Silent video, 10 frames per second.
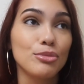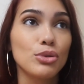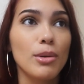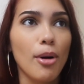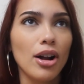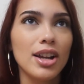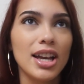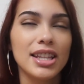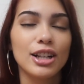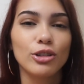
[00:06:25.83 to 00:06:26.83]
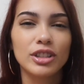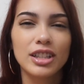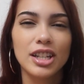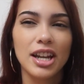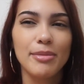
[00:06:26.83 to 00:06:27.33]
So I bought it and then I looked
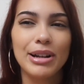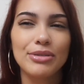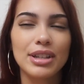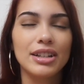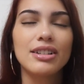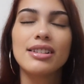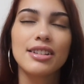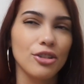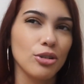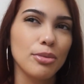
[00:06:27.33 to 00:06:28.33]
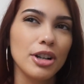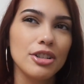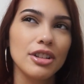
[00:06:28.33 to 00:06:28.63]
at the name and I was like, concealer brush?